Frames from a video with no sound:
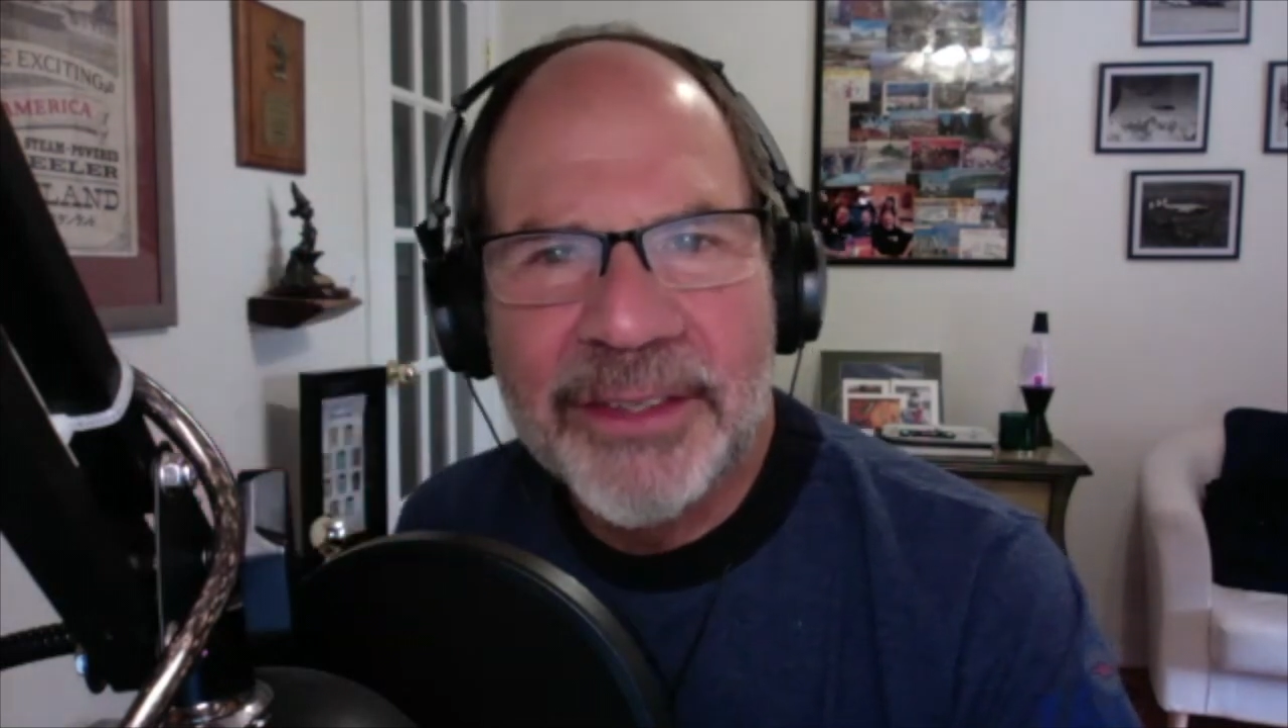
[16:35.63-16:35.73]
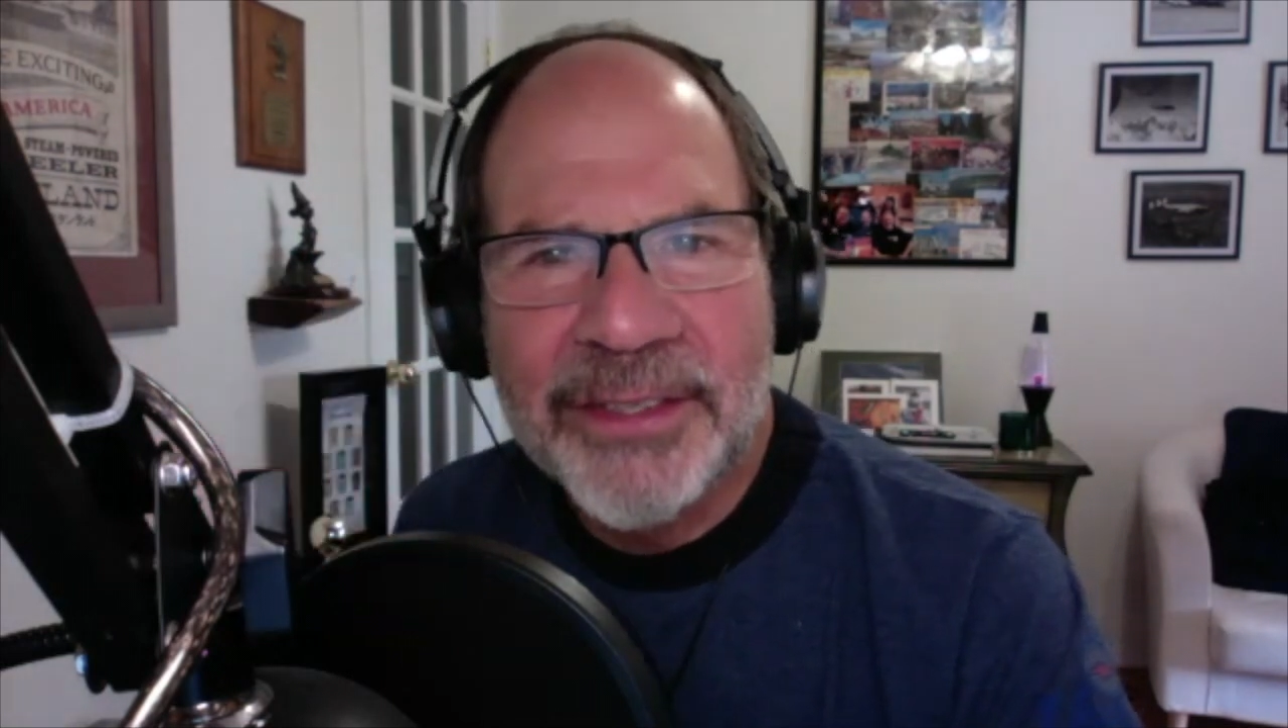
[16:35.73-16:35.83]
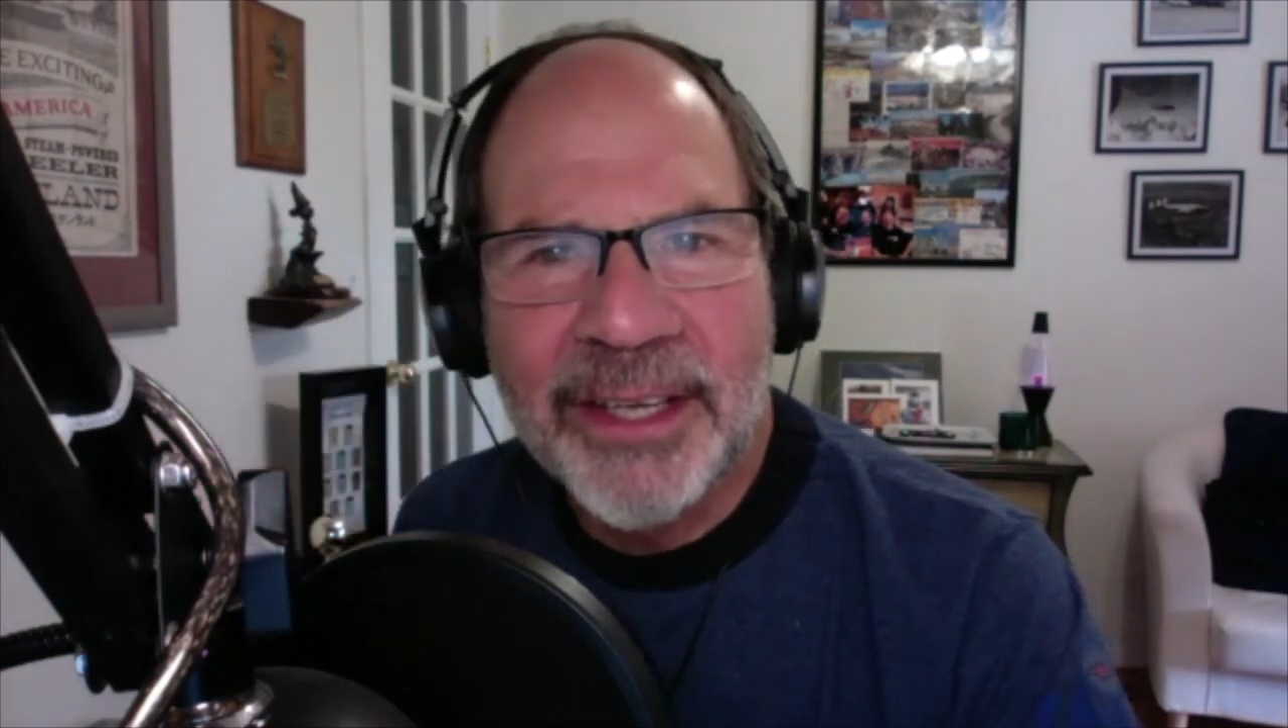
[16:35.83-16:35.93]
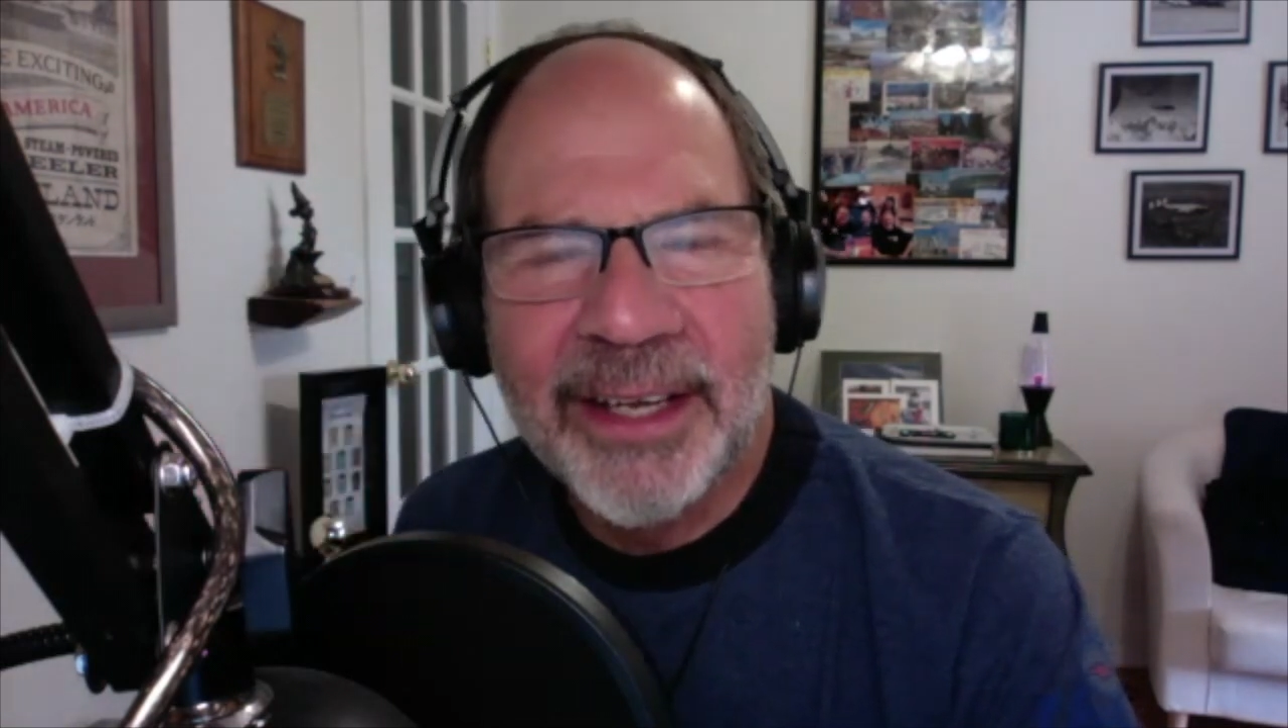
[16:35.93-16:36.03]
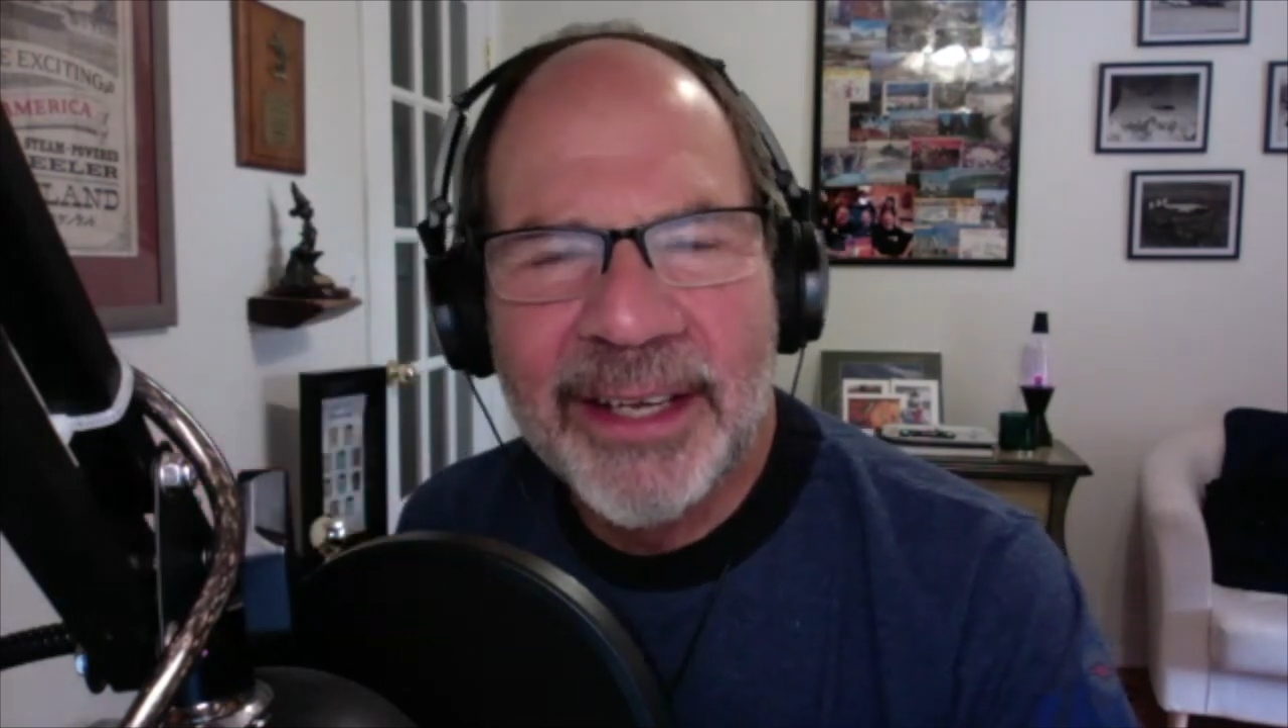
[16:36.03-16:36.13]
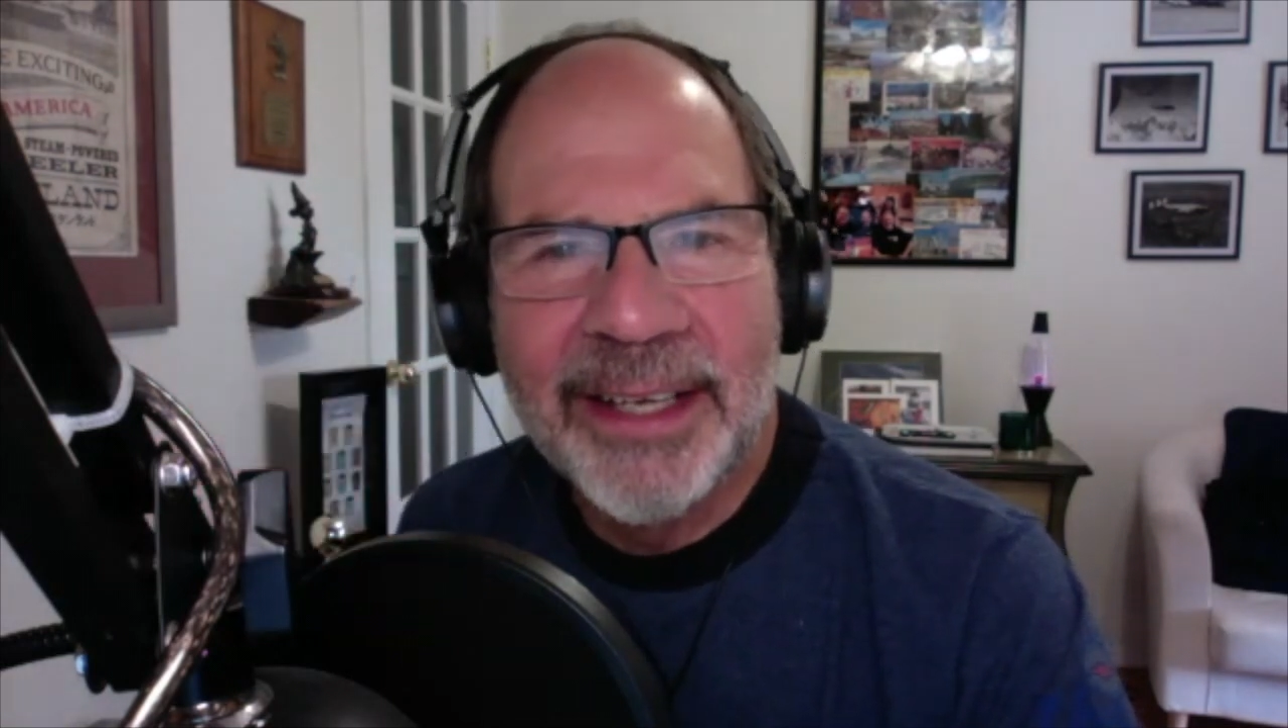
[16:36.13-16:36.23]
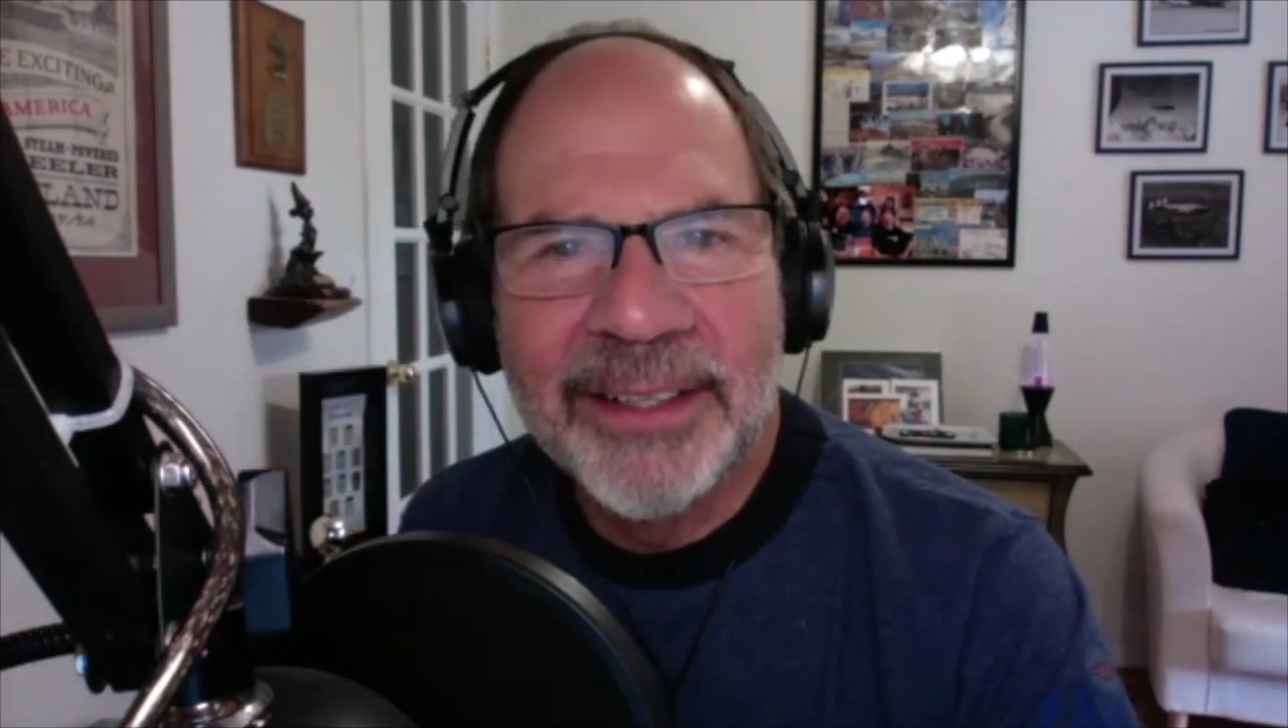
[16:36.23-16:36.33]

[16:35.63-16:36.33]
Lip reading: side